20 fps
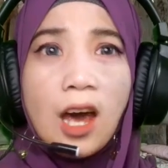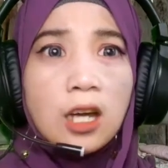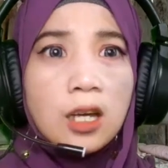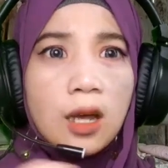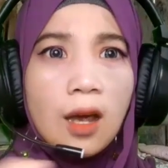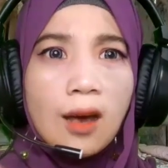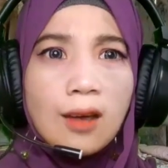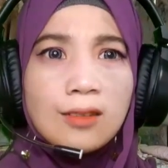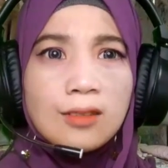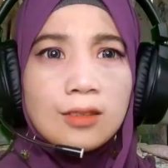
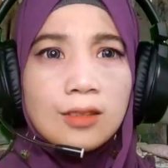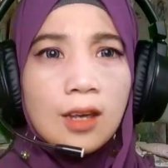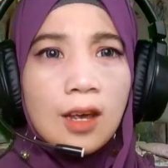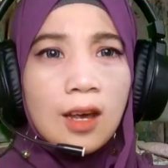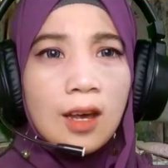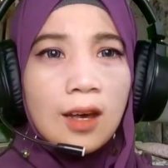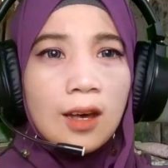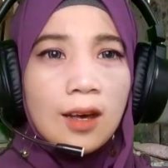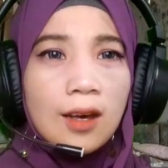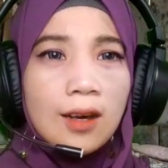guys,
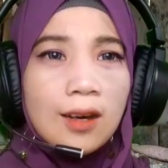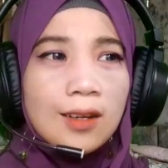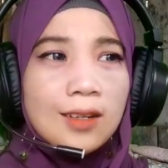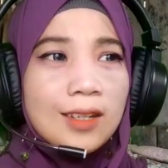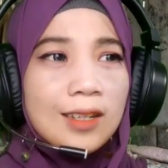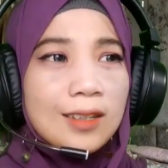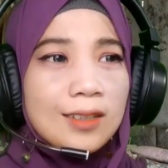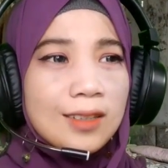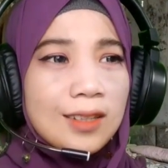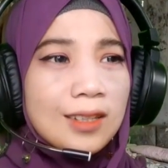
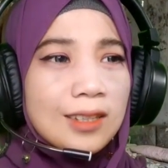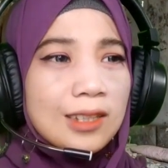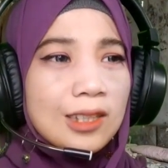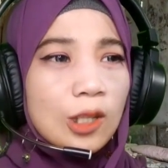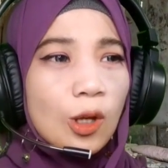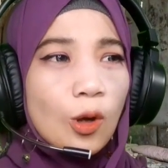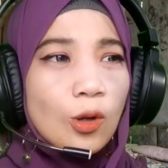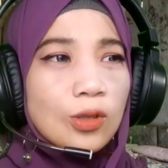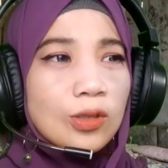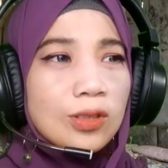this is
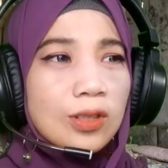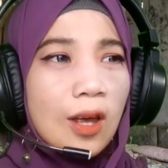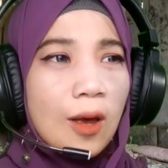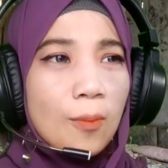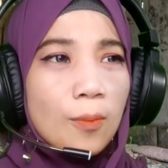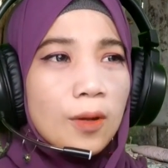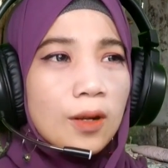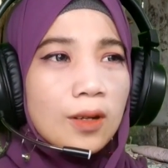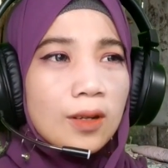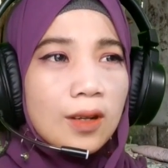so
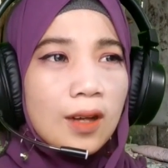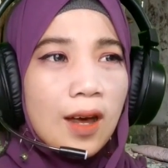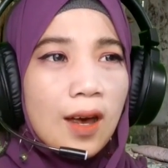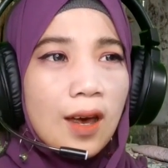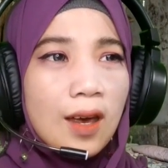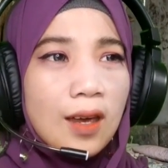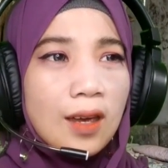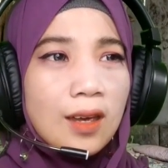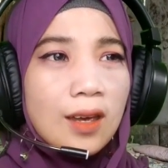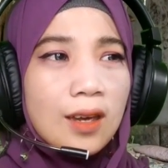summer
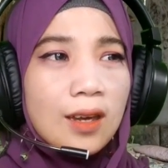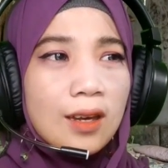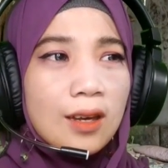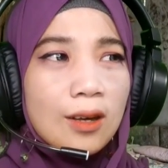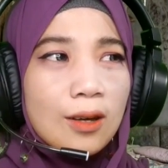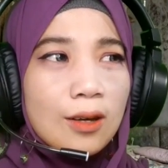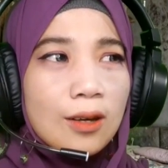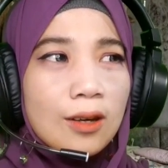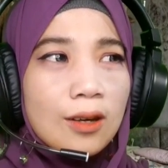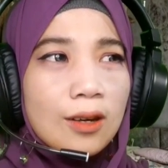like.
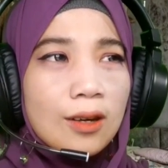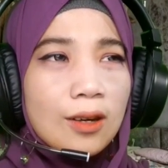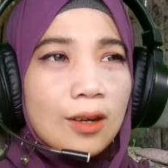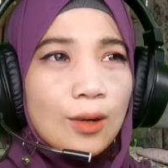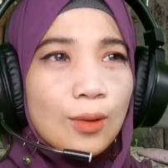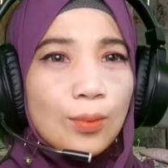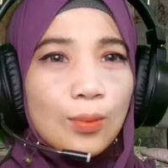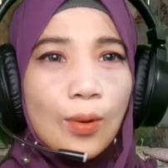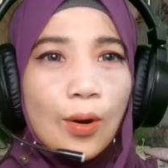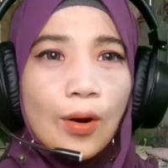
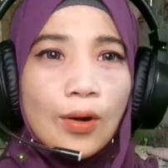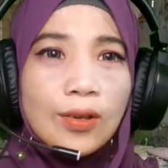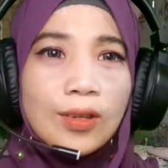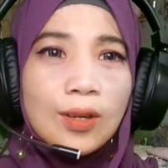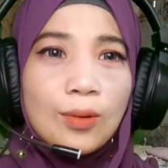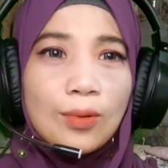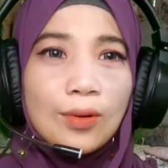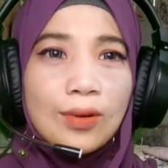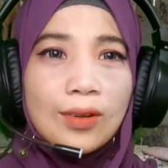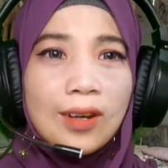
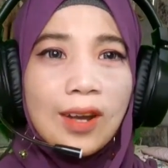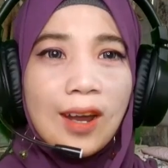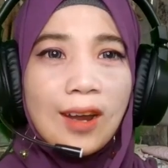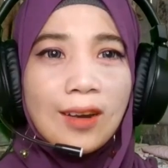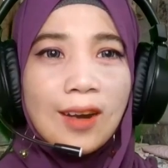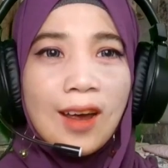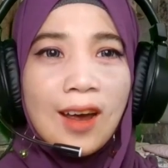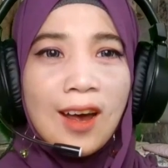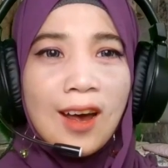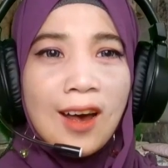Bollywood
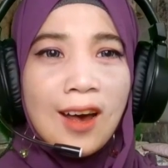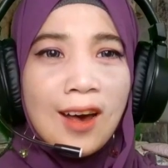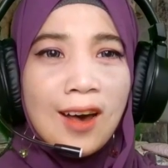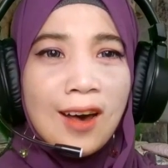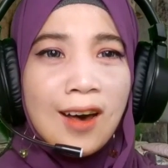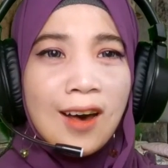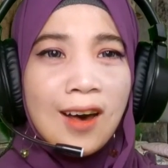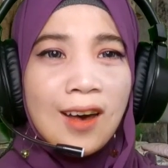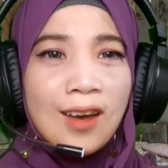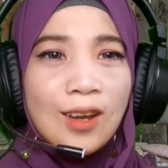and
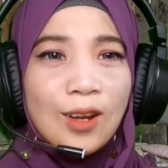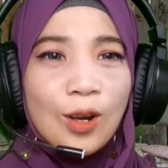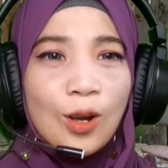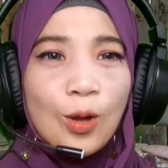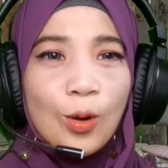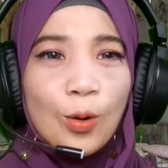I